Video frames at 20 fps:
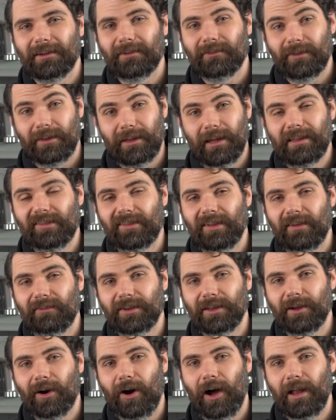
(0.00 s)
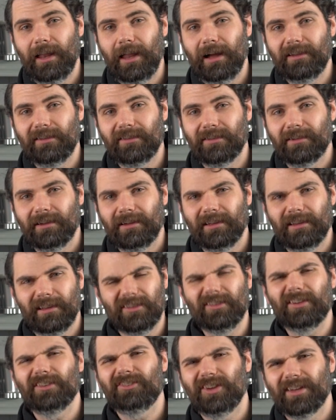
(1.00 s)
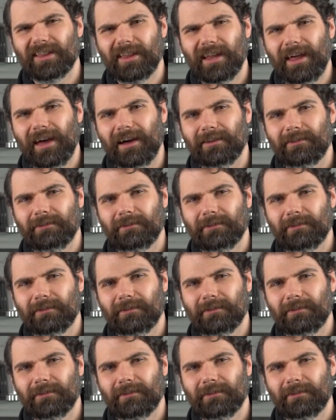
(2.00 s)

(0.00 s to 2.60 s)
for the N70 Hilux. Let's go check that out.